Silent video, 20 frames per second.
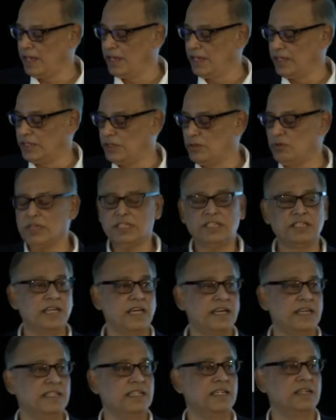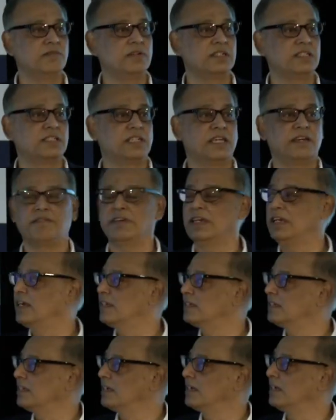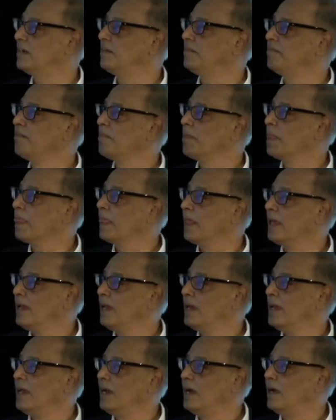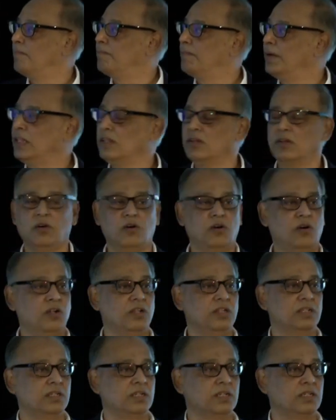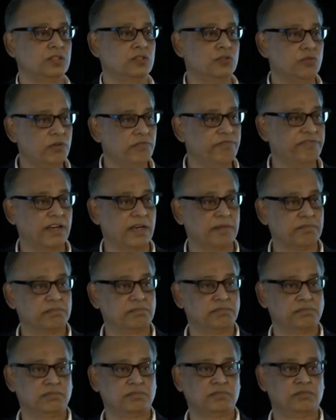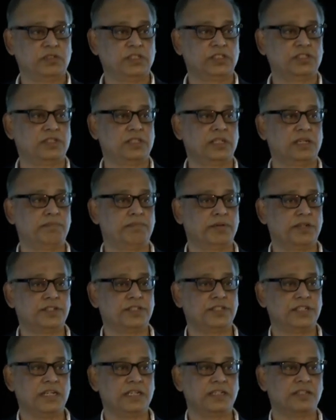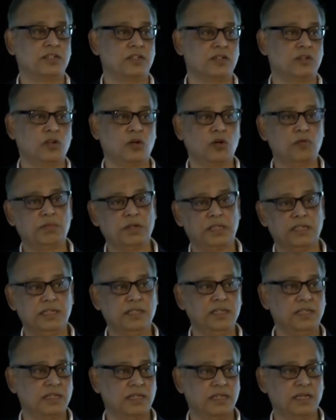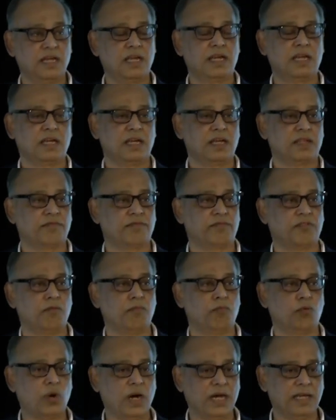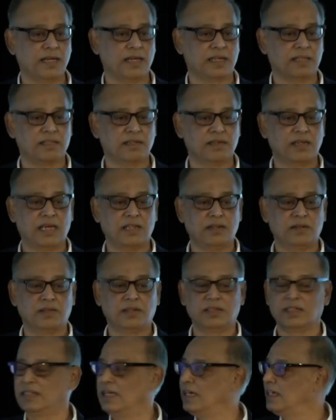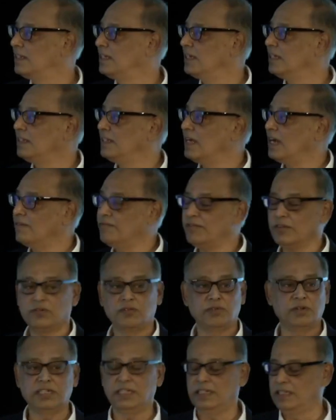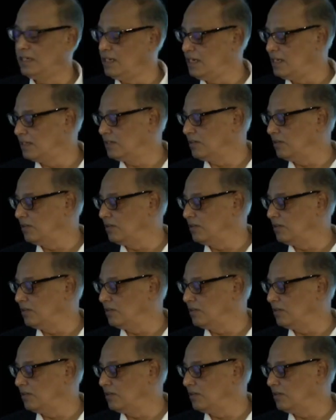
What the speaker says: USAID was giving us a pill called Duofem, which they purchased globally from Wyeth. And they did that for 20 years.